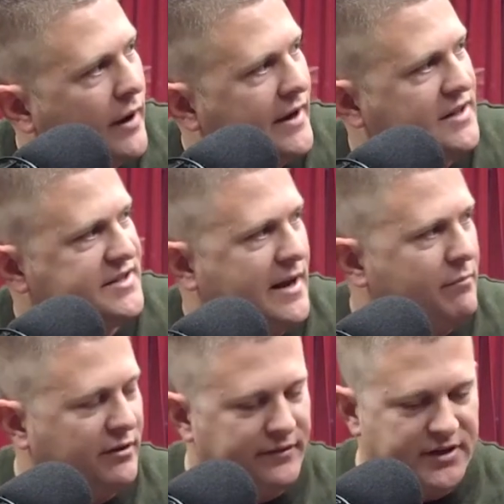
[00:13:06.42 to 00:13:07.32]

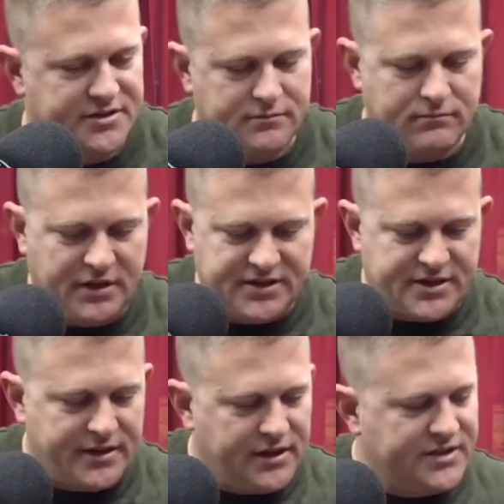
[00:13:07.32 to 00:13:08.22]
example of this because
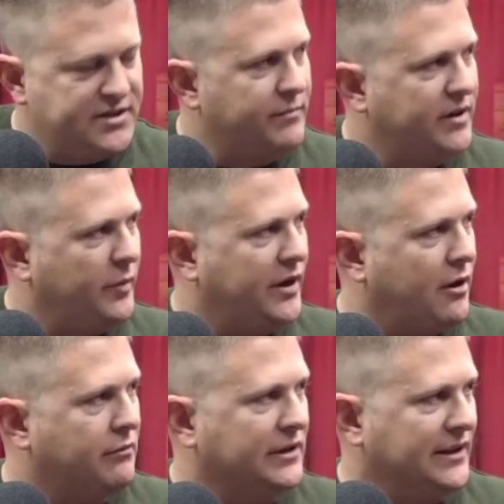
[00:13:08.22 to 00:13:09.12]
I think it's something we can
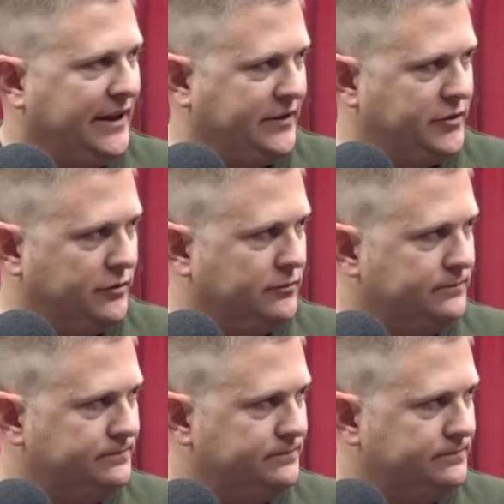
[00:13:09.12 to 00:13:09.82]
all relate to,